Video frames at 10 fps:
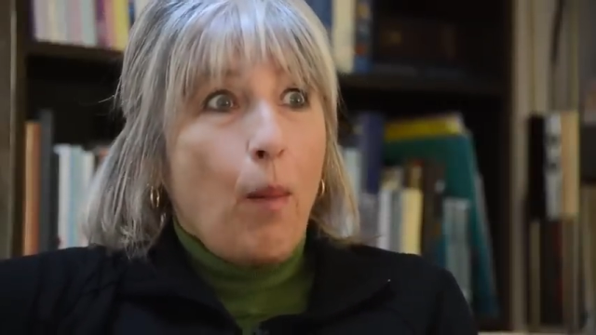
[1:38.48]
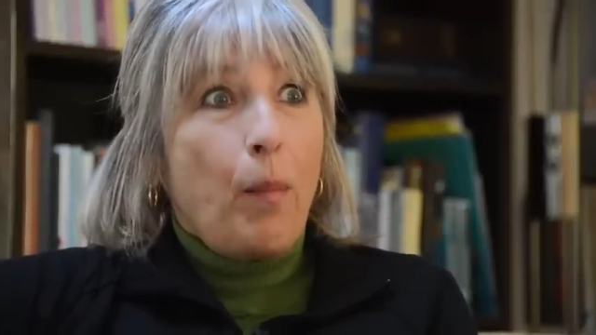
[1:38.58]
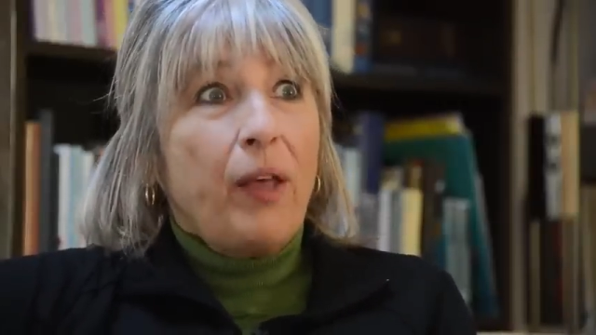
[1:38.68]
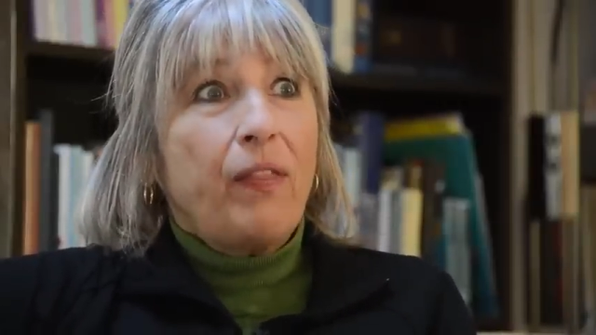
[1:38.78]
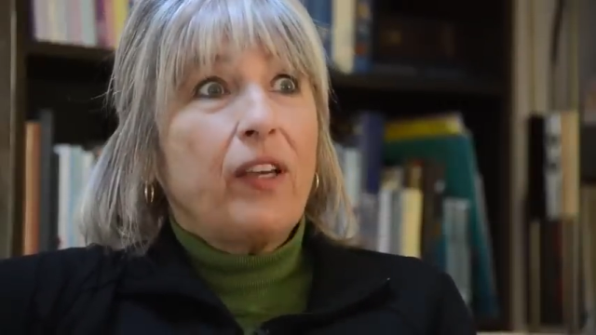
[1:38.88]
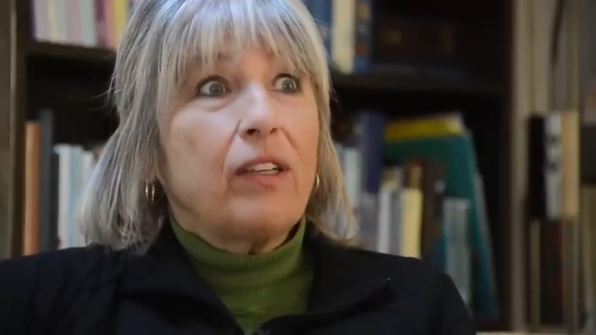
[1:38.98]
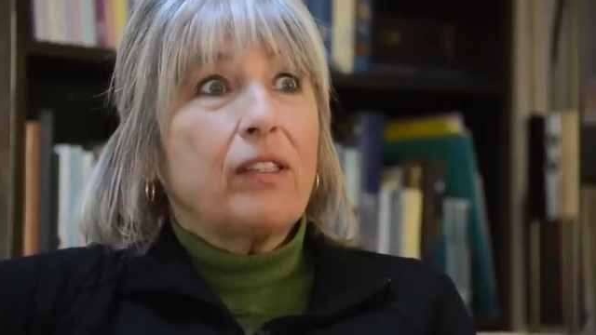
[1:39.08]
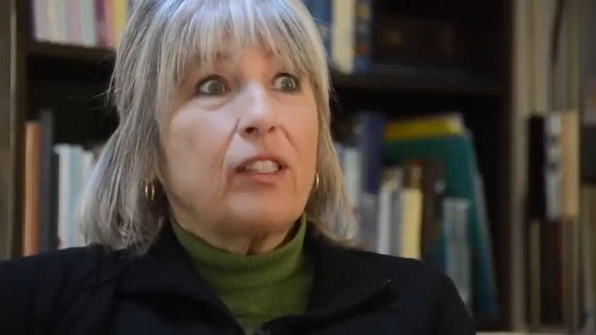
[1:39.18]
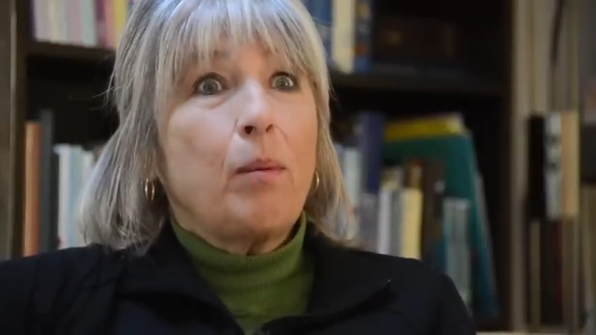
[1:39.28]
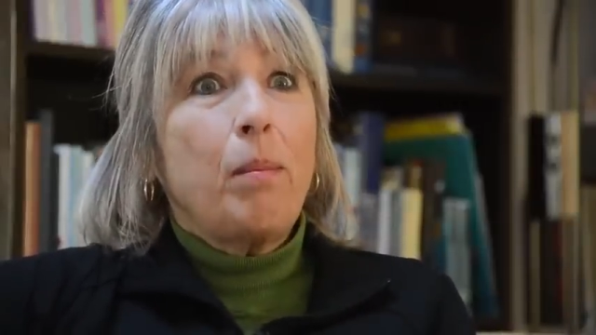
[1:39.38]
but there's
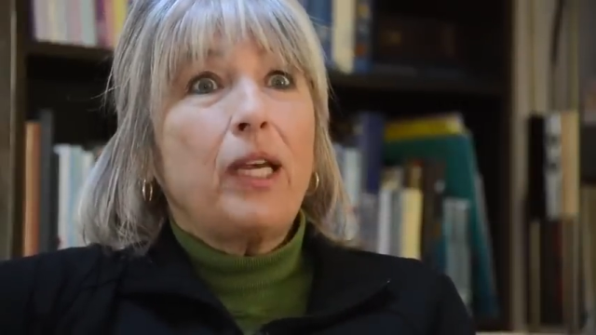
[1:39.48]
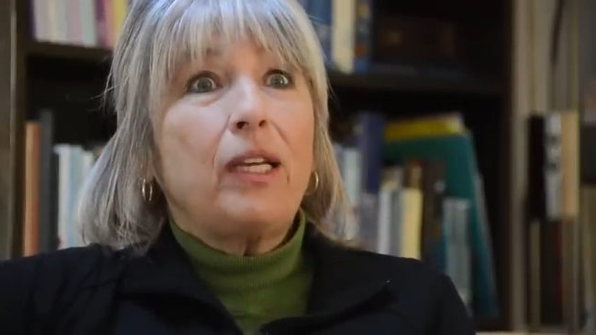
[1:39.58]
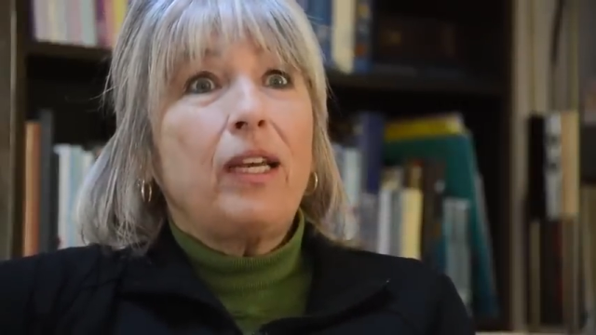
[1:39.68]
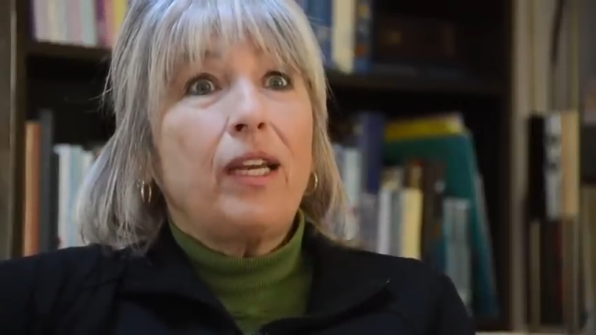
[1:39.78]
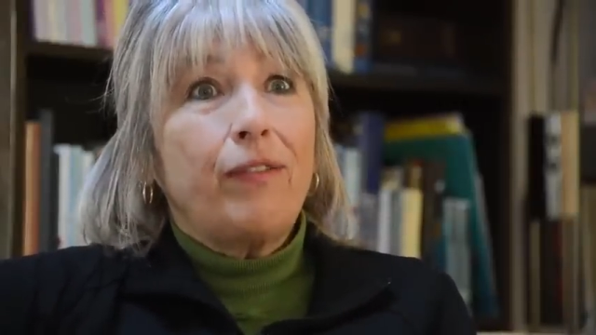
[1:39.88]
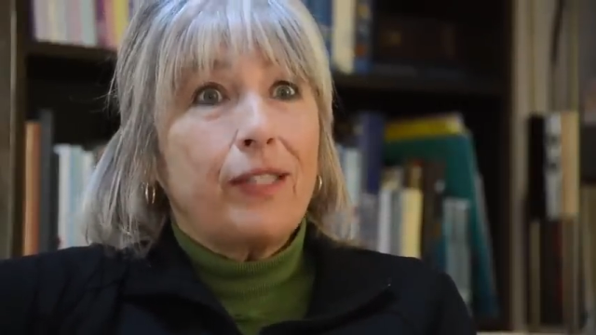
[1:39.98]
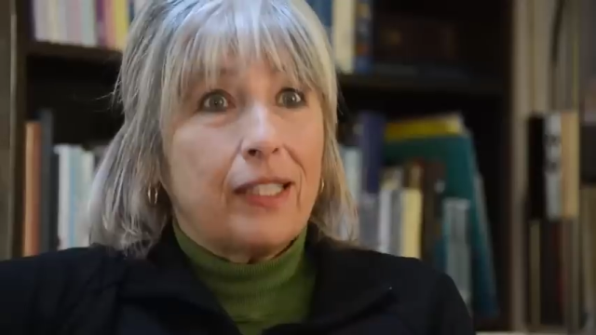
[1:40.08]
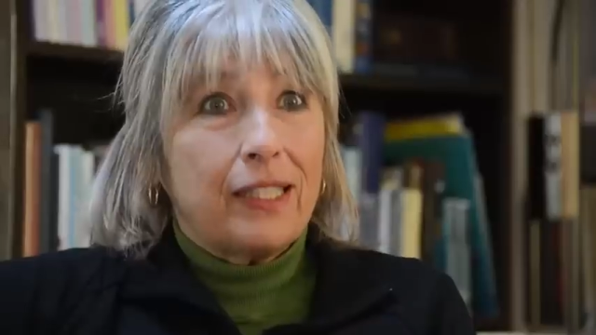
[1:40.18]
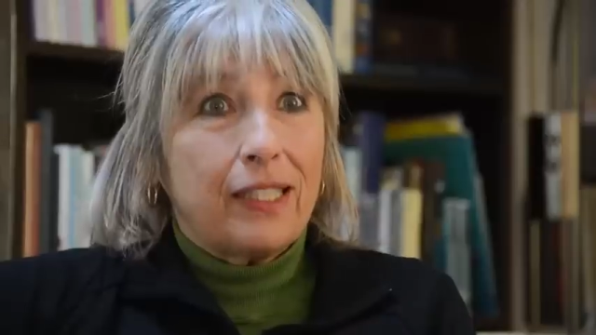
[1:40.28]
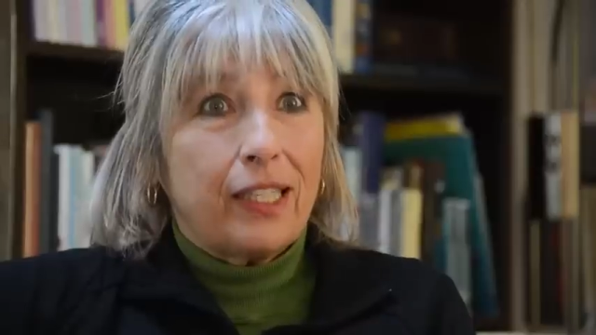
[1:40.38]
some
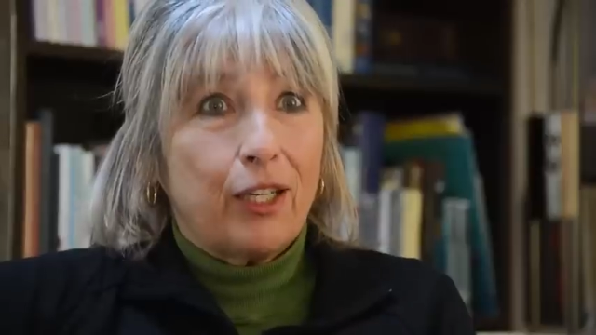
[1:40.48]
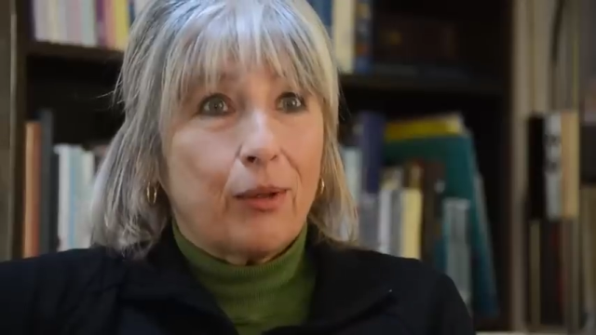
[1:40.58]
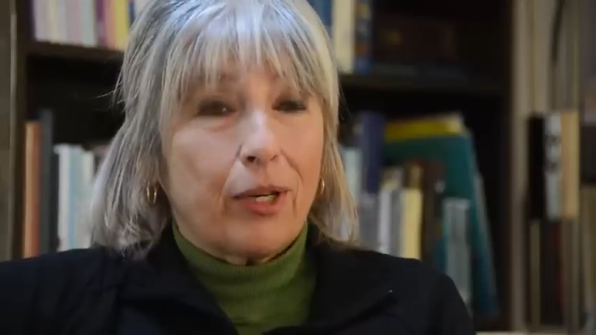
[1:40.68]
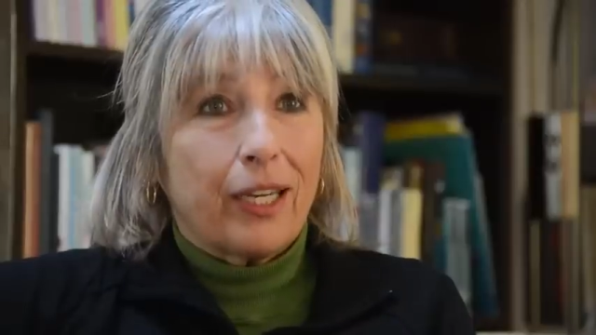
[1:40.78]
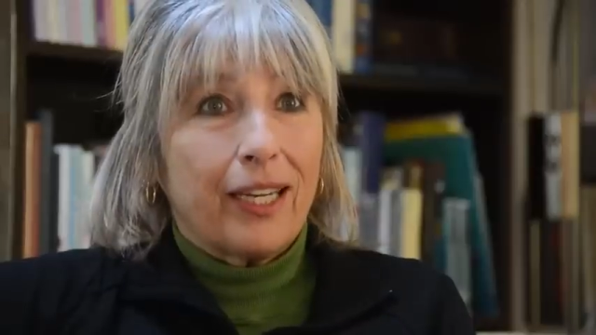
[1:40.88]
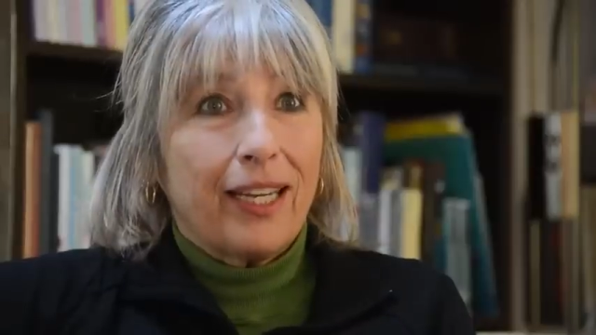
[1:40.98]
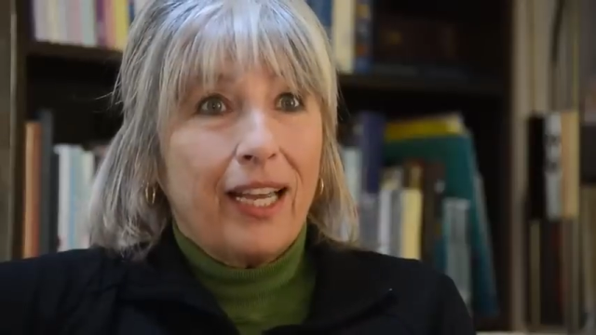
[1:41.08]
magnificent scenery.